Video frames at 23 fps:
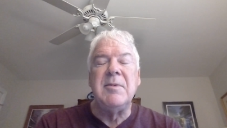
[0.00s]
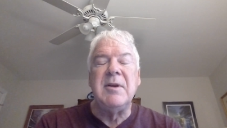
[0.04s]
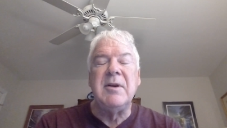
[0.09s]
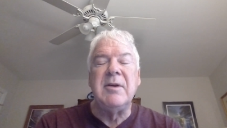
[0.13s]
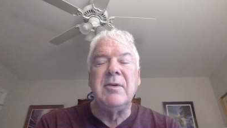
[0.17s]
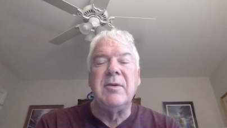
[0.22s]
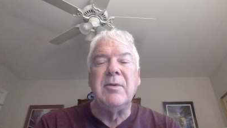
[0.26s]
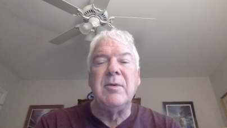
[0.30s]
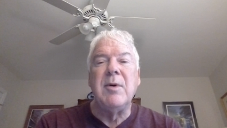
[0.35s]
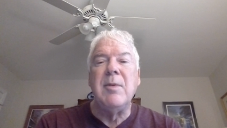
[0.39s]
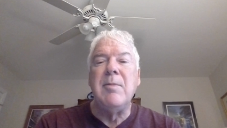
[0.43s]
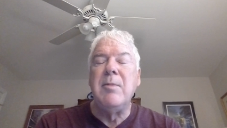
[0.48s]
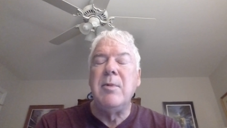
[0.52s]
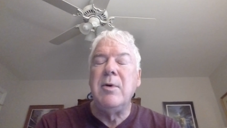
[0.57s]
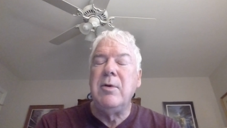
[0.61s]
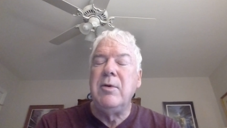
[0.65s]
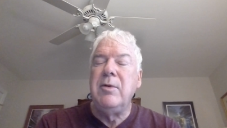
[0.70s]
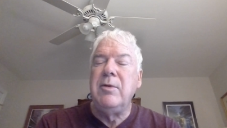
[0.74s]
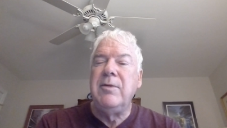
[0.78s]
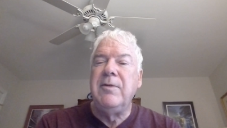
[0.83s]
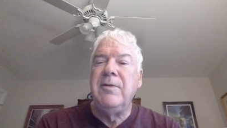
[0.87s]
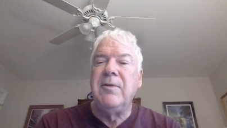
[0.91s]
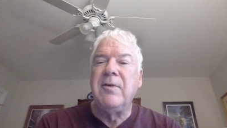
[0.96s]
They're
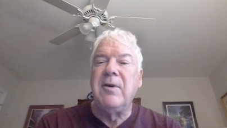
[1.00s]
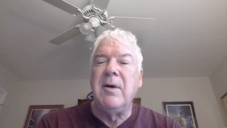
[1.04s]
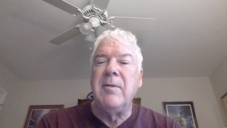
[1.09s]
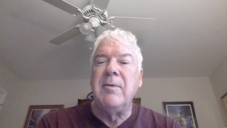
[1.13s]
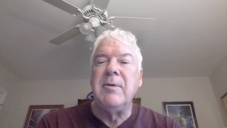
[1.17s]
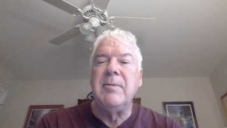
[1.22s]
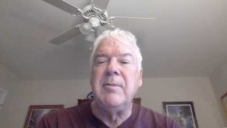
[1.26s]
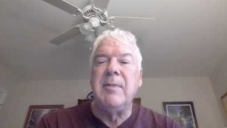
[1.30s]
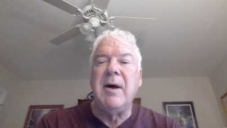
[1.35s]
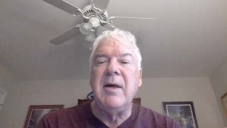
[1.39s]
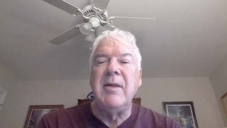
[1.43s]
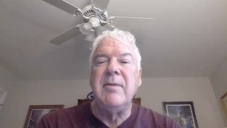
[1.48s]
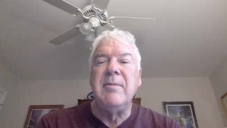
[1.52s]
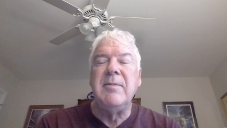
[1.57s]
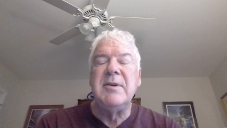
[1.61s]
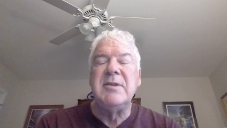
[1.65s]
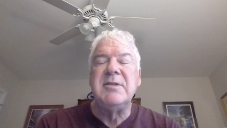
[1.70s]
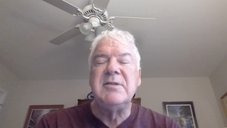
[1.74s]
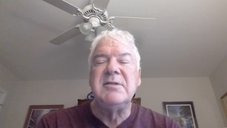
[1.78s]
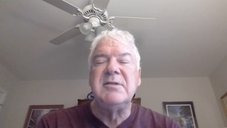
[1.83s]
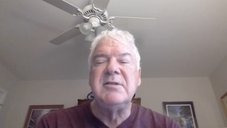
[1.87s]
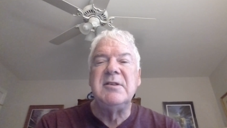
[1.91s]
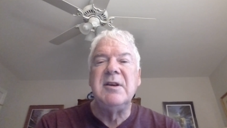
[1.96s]
removed from it by the
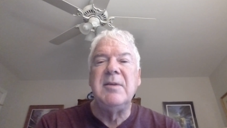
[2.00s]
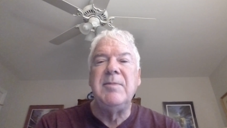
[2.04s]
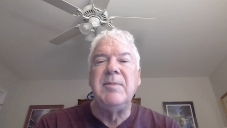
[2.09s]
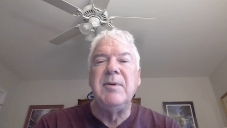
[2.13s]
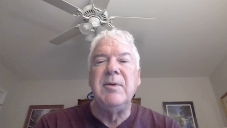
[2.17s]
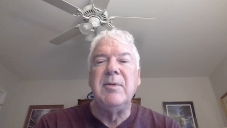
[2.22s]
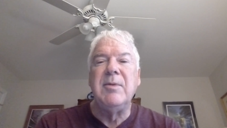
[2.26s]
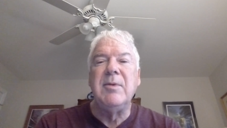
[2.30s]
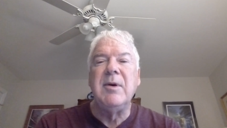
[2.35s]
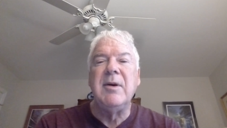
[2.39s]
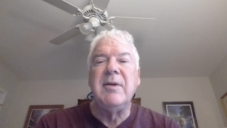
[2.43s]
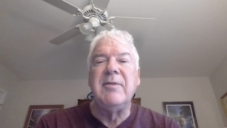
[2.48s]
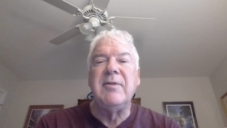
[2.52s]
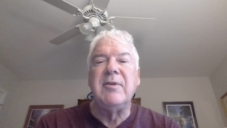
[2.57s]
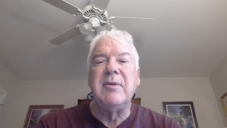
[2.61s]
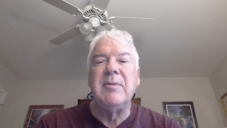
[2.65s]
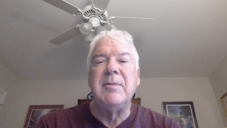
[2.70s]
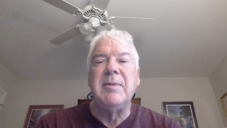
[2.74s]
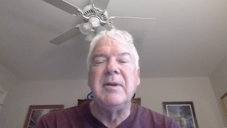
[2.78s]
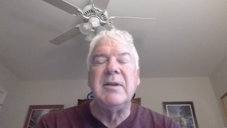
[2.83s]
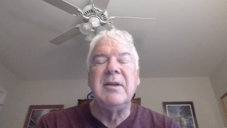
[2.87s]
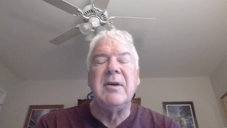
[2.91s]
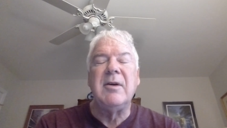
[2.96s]
Mississippi River,
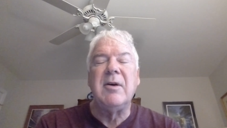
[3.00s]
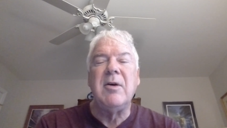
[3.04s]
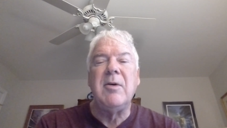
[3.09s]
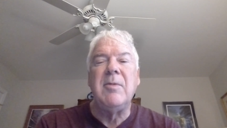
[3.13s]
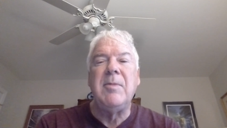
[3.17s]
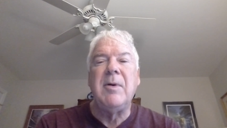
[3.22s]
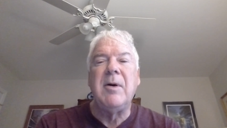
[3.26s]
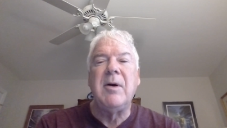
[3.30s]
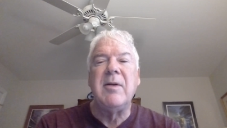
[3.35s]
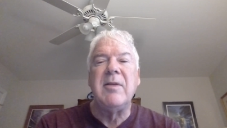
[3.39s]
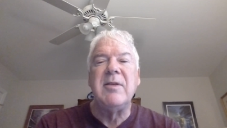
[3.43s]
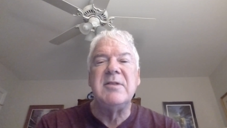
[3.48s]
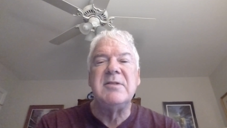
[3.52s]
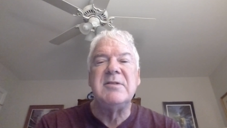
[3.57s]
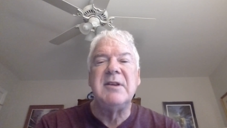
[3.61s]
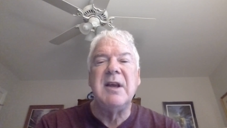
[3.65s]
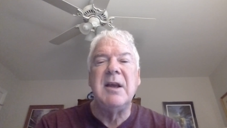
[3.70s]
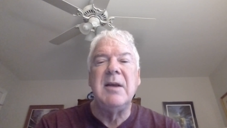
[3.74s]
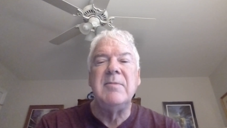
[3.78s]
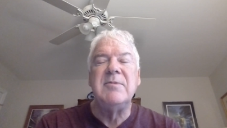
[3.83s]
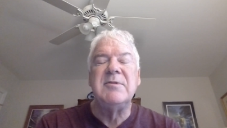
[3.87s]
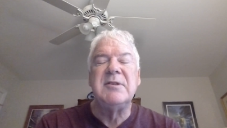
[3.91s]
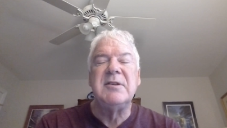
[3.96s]
but they're all part of the
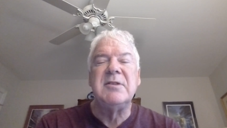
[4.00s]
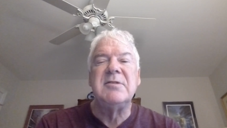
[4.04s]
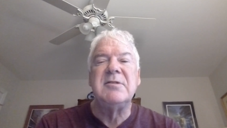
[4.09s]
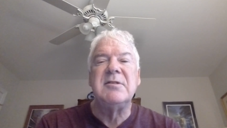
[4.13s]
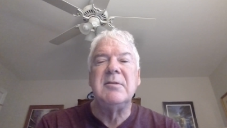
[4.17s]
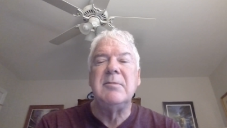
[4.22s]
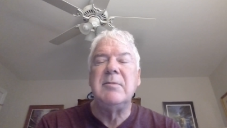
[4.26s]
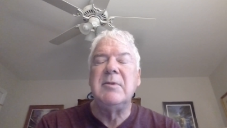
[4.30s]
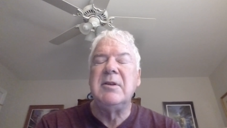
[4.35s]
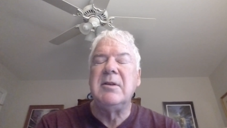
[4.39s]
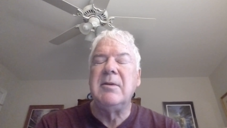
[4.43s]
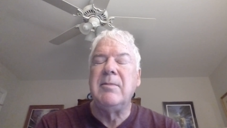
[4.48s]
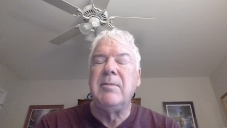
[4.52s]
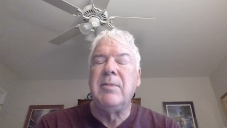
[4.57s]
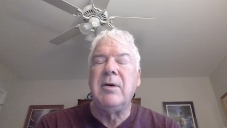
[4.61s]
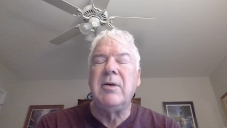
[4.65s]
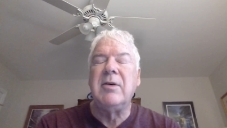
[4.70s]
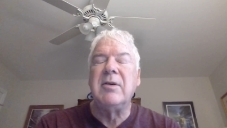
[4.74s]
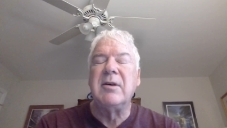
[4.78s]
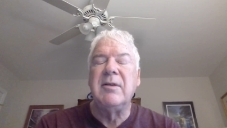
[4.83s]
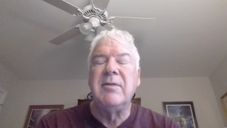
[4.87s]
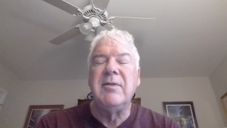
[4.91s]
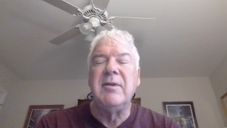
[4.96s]
same system, and the
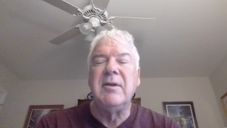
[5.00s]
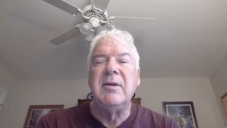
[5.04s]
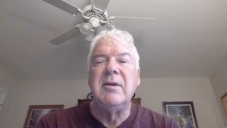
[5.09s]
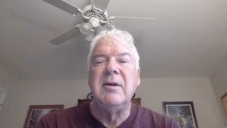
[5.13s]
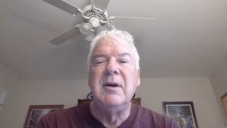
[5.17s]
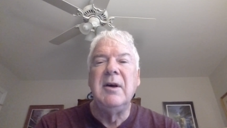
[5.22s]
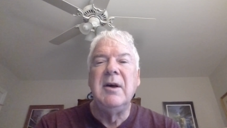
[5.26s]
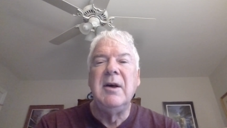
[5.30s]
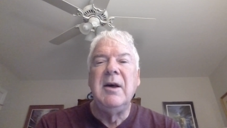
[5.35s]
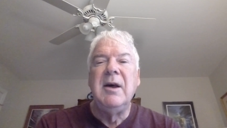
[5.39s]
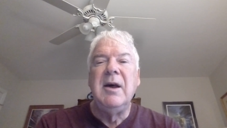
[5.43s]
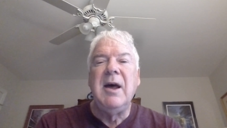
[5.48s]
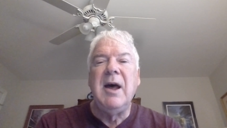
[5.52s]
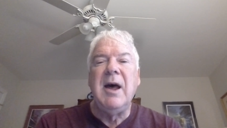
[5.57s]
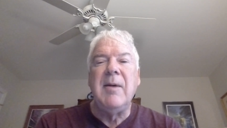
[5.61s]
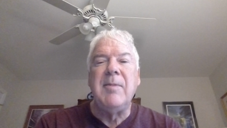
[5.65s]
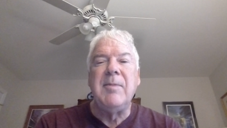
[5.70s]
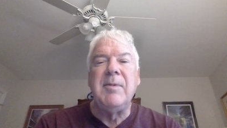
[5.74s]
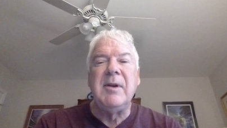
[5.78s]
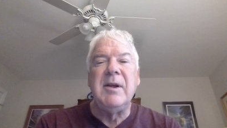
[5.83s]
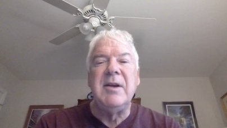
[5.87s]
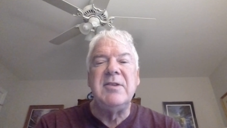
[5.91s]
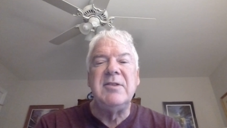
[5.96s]
bulk of the
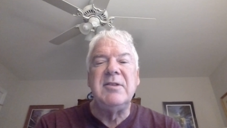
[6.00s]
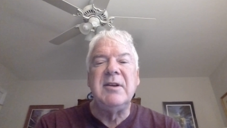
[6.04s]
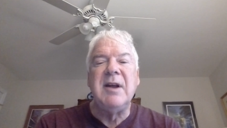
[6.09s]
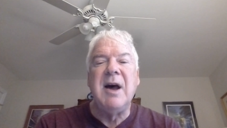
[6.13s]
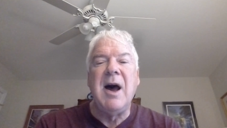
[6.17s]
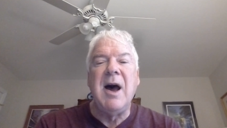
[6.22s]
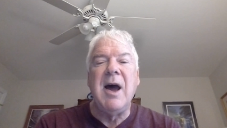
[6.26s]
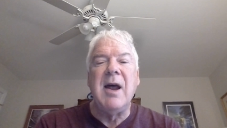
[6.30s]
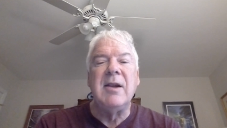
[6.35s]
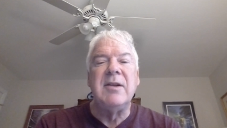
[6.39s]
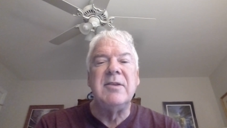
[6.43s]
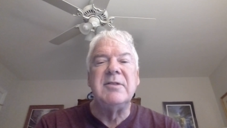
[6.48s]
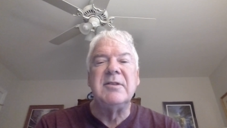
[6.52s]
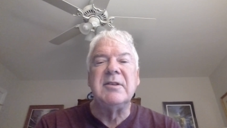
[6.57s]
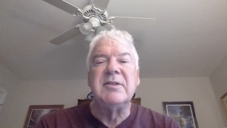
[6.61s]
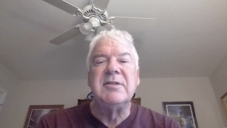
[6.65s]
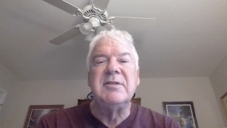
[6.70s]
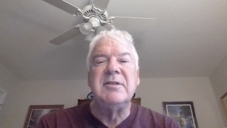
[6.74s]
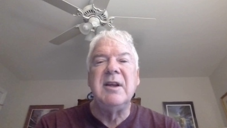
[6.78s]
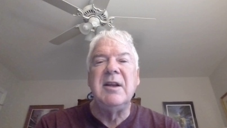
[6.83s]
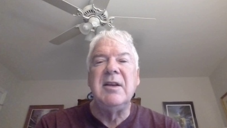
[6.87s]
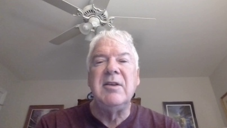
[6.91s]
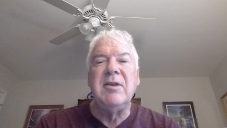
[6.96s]
Appalachian Highlands
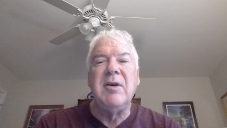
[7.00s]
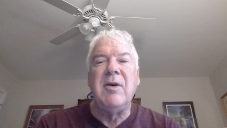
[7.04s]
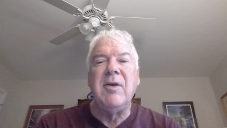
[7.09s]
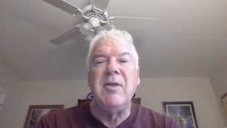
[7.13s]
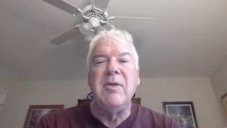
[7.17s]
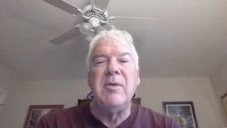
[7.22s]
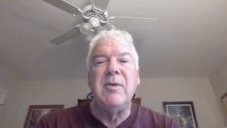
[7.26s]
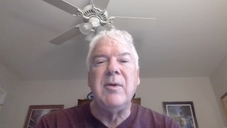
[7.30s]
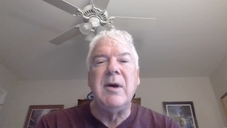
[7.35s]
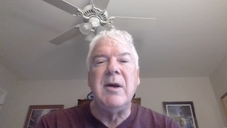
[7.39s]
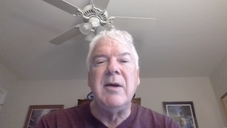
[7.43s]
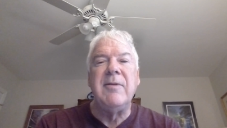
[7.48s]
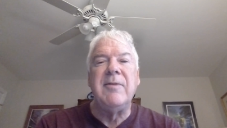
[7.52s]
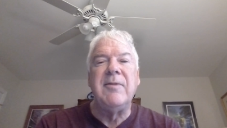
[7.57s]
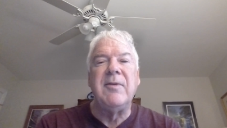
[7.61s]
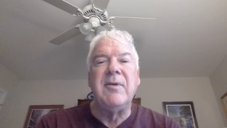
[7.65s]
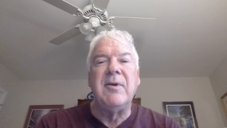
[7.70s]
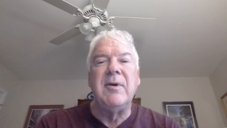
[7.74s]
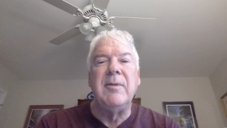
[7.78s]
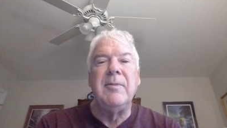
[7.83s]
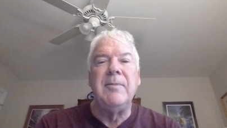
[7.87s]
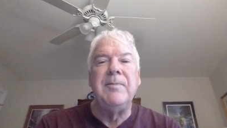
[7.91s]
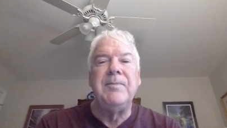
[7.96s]
extend all the way
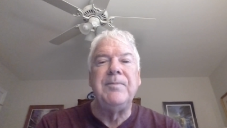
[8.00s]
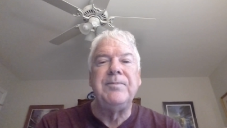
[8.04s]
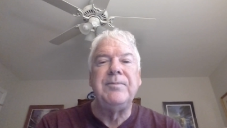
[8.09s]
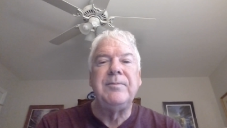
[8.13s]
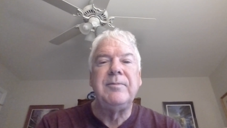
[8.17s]
from